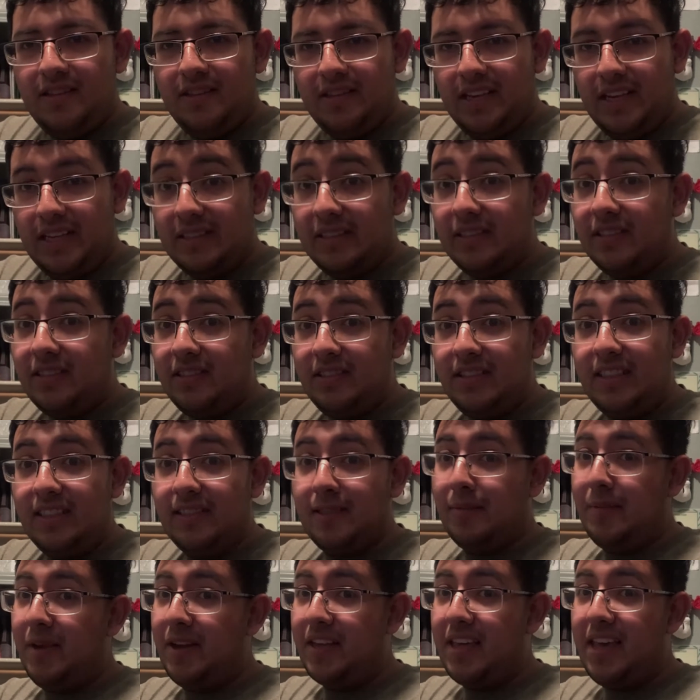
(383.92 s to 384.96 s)
Just so you guys,
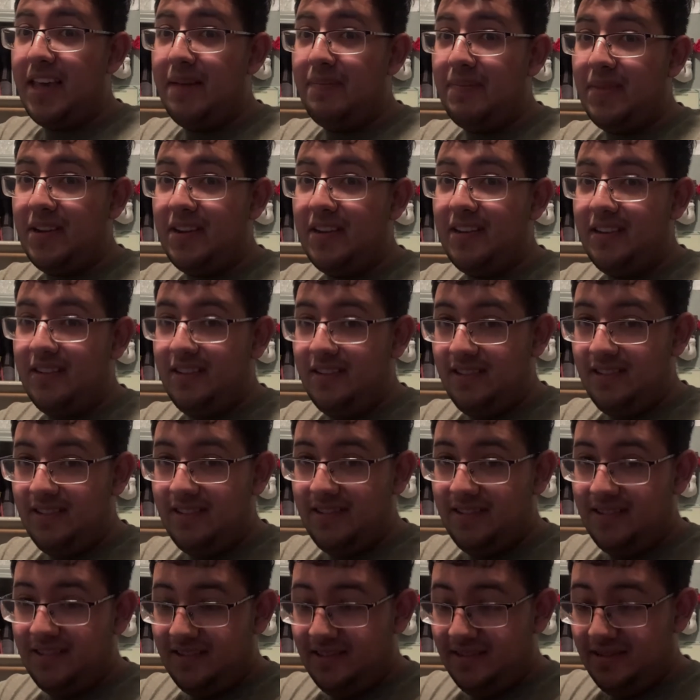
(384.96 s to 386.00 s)
I'm not capping.
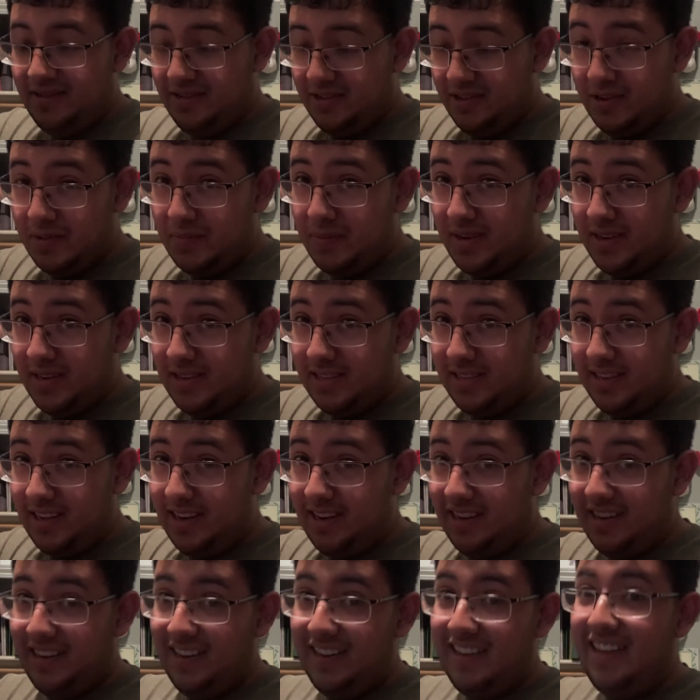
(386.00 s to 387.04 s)
No pun
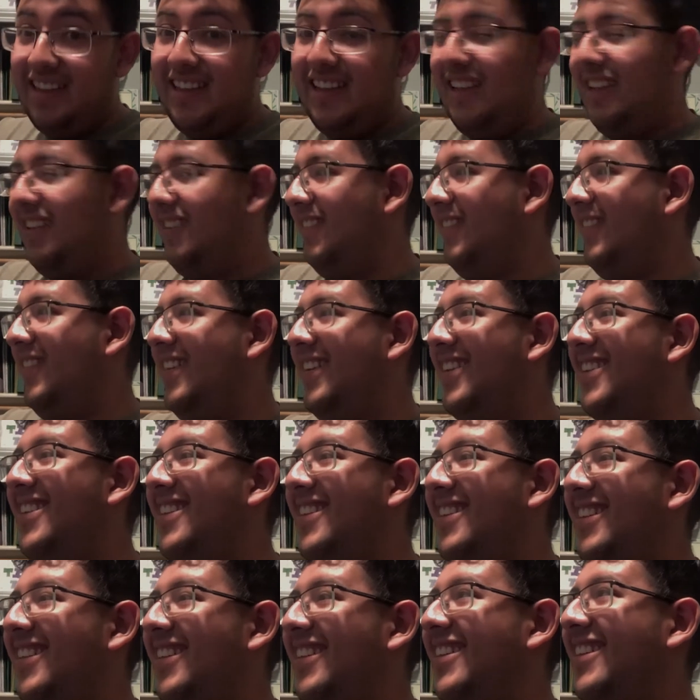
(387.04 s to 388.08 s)
intended.
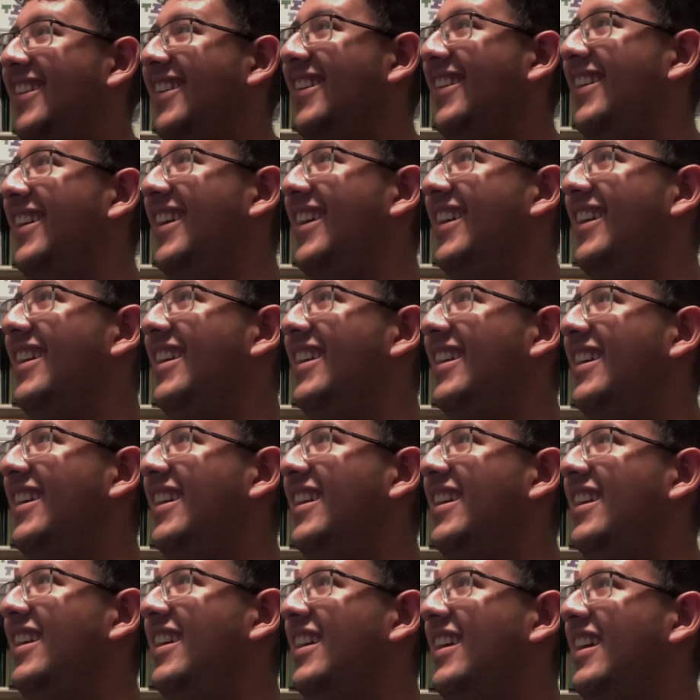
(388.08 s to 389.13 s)
Alright.
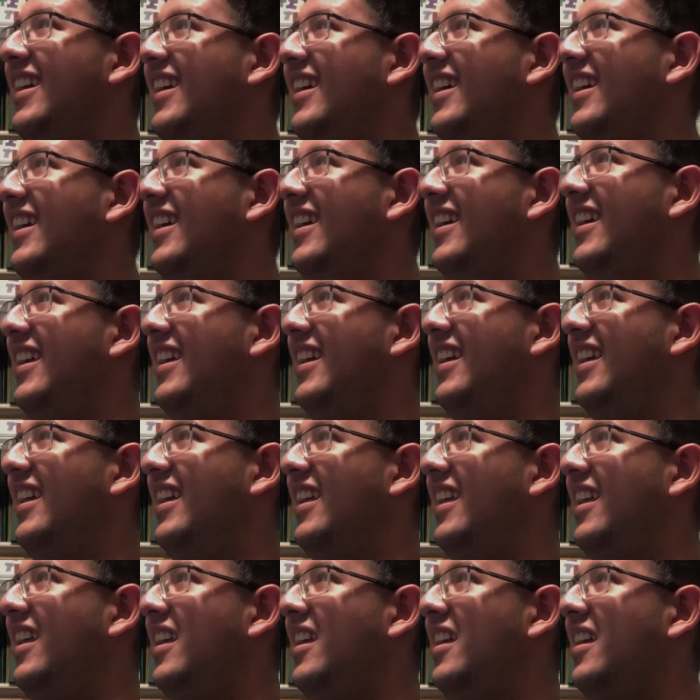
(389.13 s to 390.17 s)

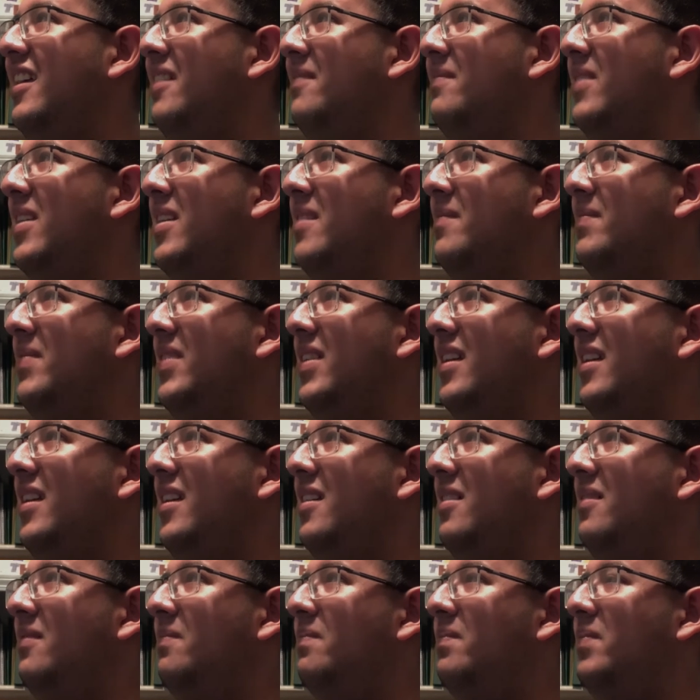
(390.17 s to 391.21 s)
And bada
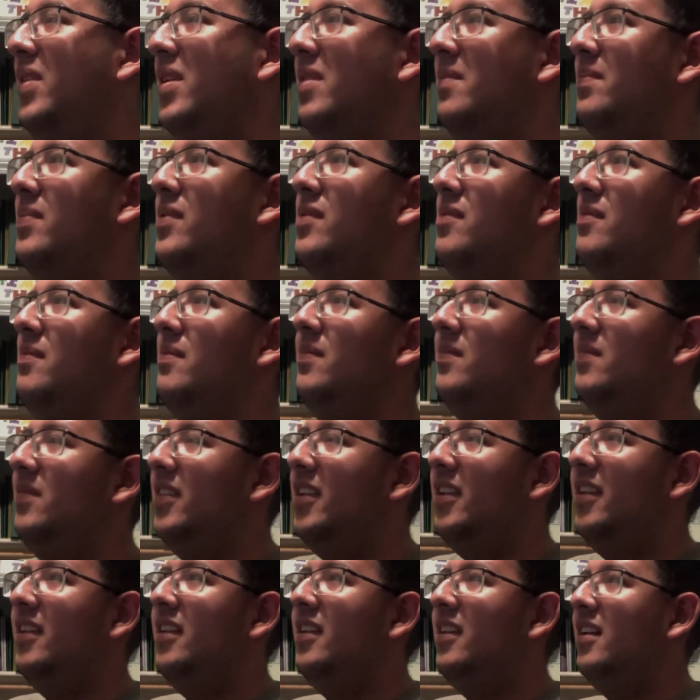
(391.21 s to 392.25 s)
bing, bada boom.
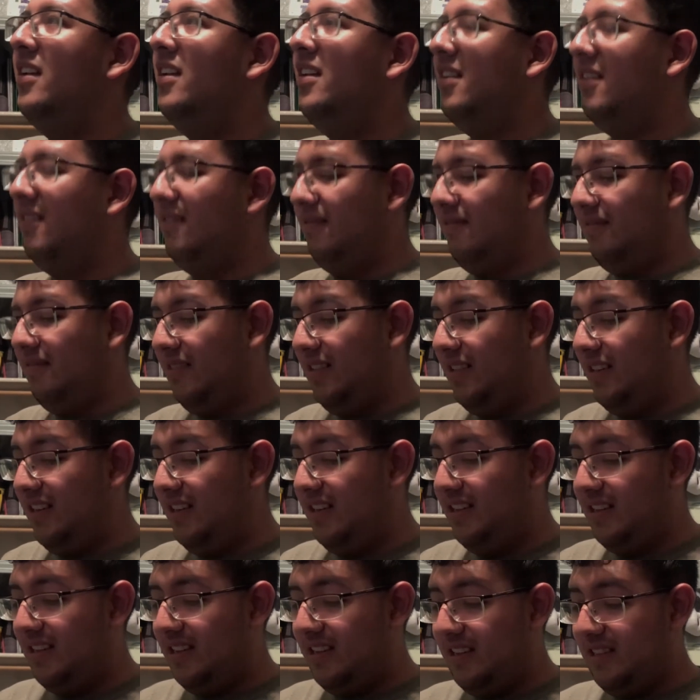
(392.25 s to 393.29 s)

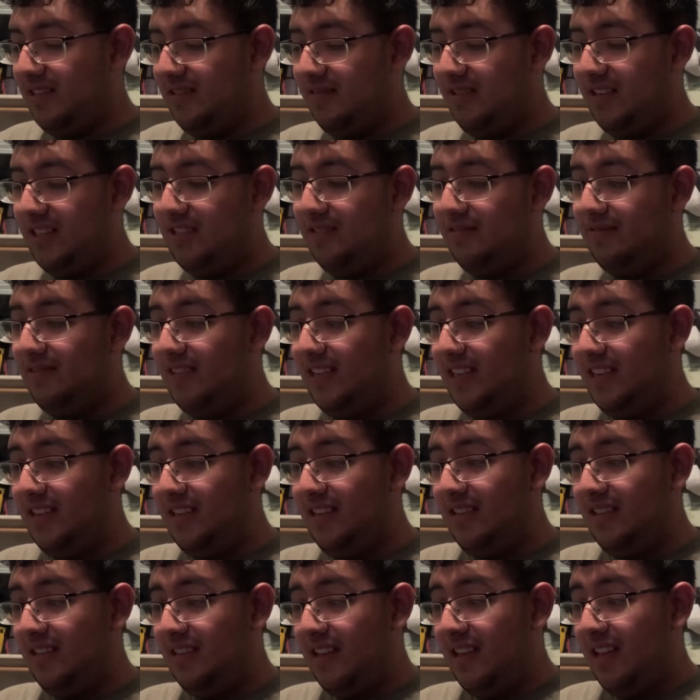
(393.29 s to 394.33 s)
Ready? And three, two, one.
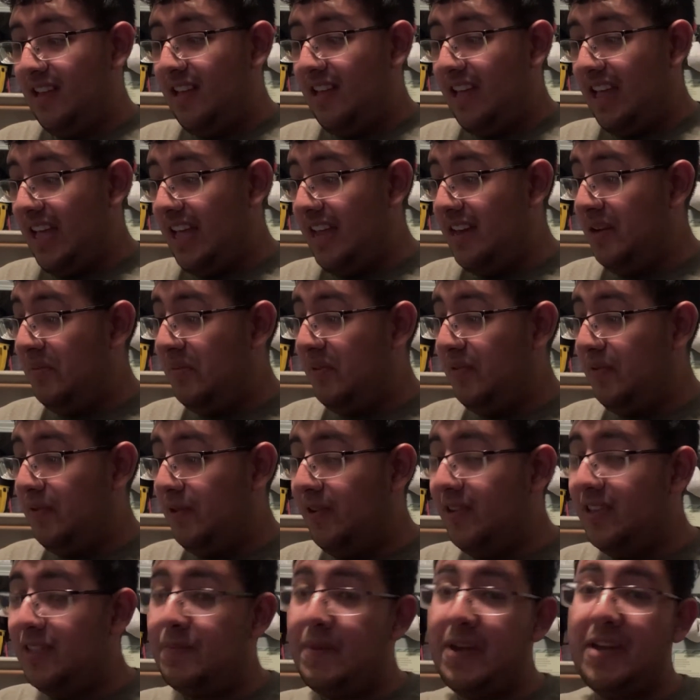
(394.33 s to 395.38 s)
And number
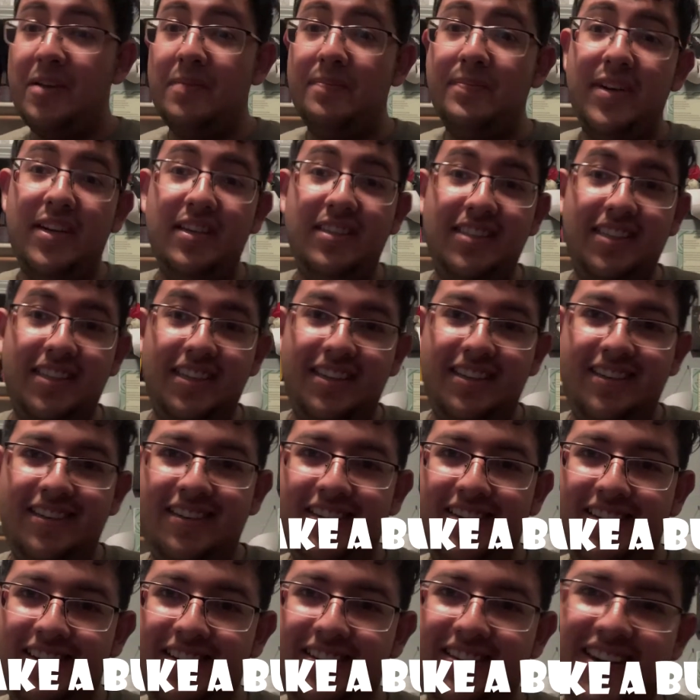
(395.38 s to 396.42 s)
four is make a budget.
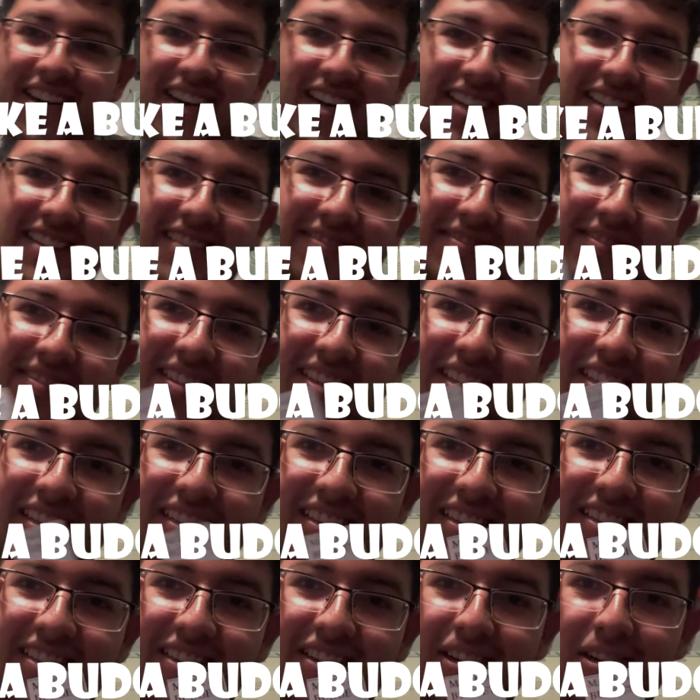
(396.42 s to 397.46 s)
Alright.
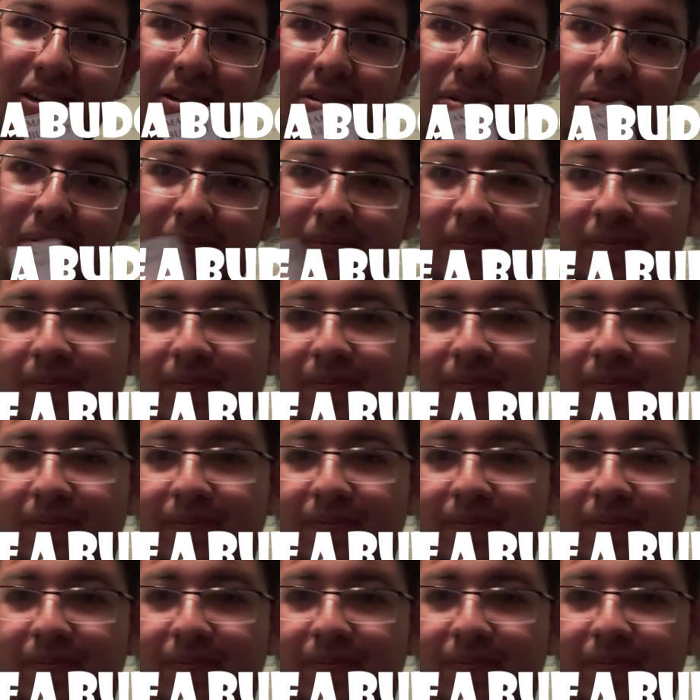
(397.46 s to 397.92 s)
So,